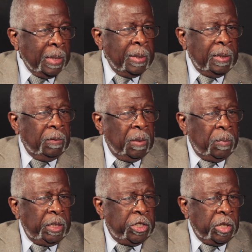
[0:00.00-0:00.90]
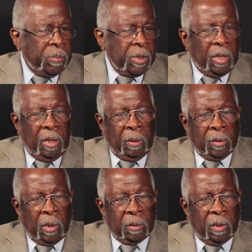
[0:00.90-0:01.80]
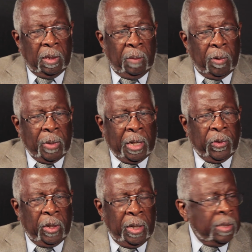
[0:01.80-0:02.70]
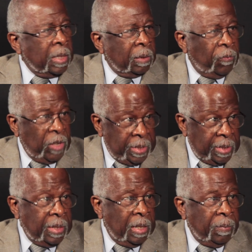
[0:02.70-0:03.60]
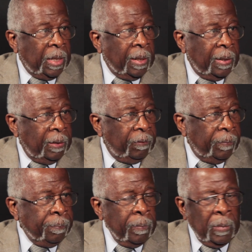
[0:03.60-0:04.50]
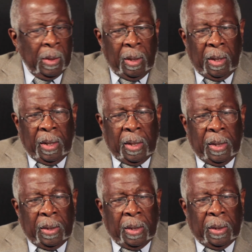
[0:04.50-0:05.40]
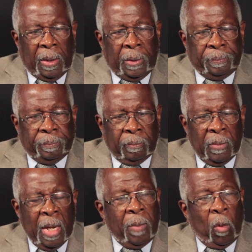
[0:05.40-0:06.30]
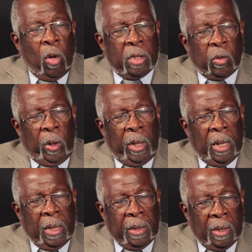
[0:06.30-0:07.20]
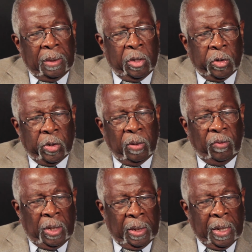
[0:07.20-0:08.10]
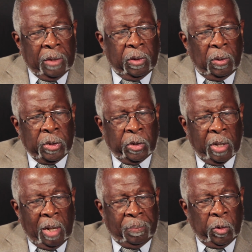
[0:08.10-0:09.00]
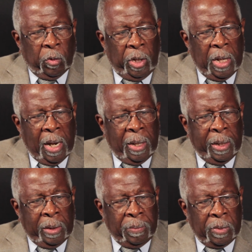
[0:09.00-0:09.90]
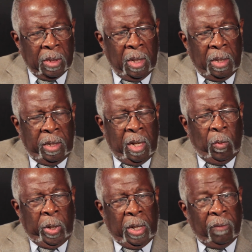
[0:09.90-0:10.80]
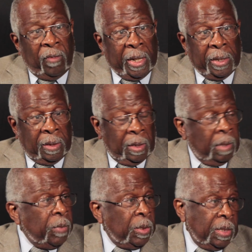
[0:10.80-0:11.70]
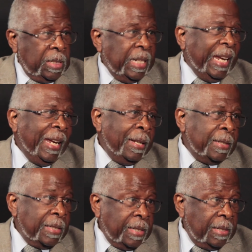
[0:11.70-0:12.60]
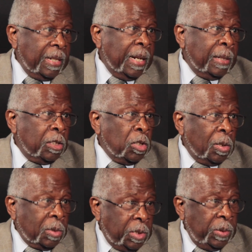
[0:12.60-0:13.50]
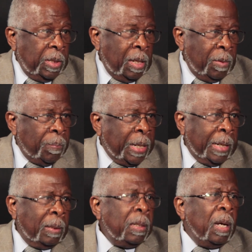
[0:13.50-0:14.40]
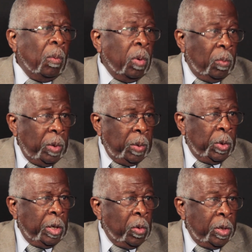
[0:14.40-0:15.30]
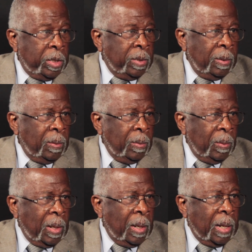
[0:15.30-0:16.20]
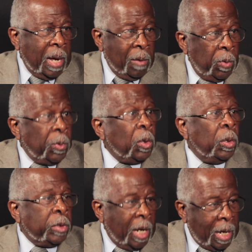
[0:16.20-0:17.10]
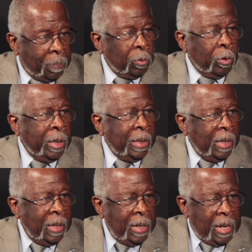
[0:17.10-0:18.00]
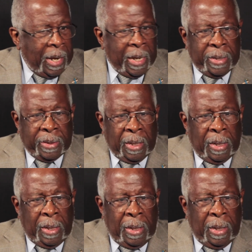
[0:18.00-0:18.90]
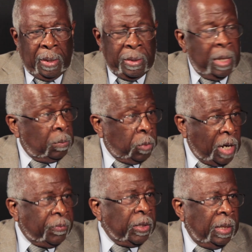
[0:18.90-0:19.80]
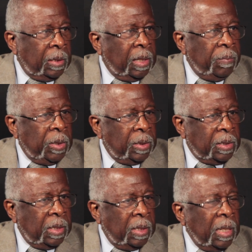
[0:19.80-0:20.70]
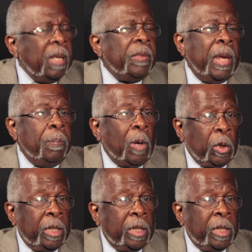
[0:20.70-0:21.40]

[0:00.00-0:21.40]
give them leadership skills, talk to them about things that are facing them in life. And but once we had done the survey and got those top 3 items, then we invited the community in to sit down and talk to them about what we were going to, how we were going to operate as a nonprofit in the community. They bought